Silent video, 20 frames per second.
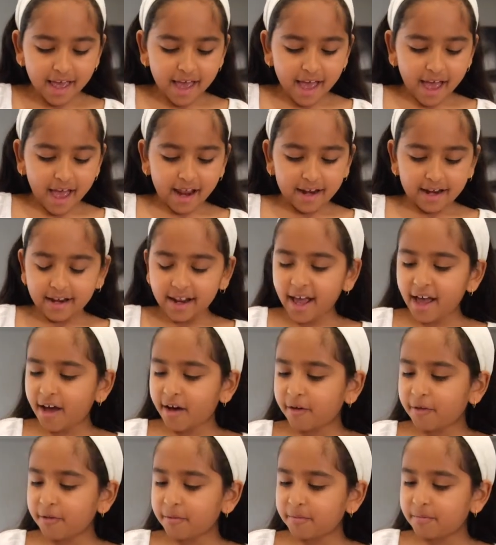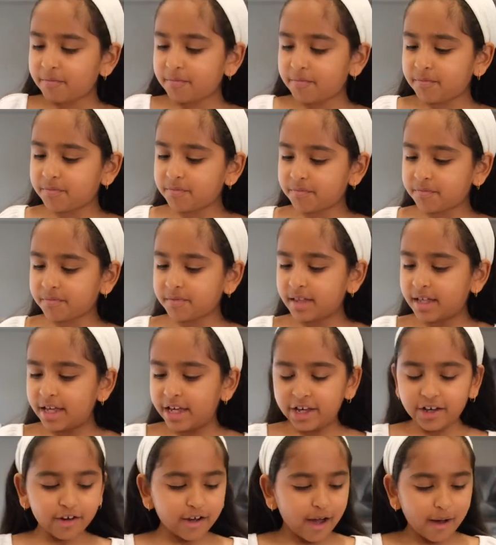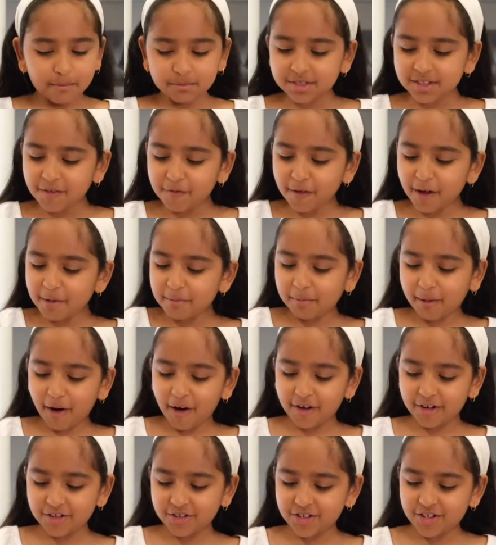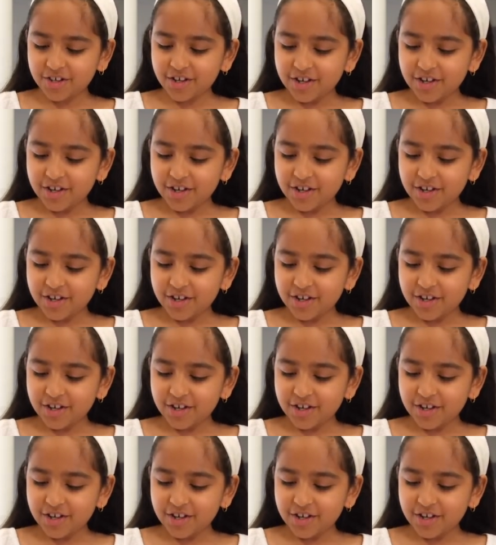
And now, here comes the fun part.